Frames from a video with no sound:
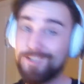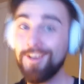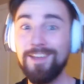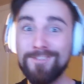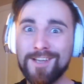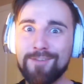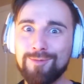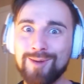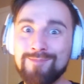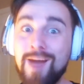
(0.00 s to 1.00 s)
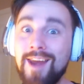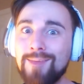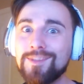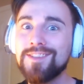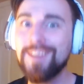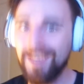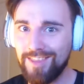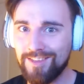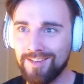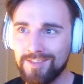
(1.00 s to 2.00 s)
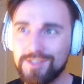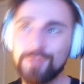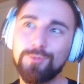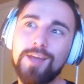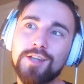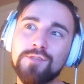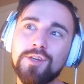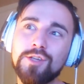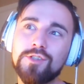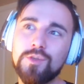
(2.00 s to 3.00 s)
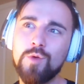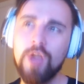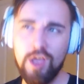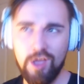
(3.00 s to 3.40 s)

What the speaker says: Good evening, everybody. My name is Nathan, and this is a reaction video to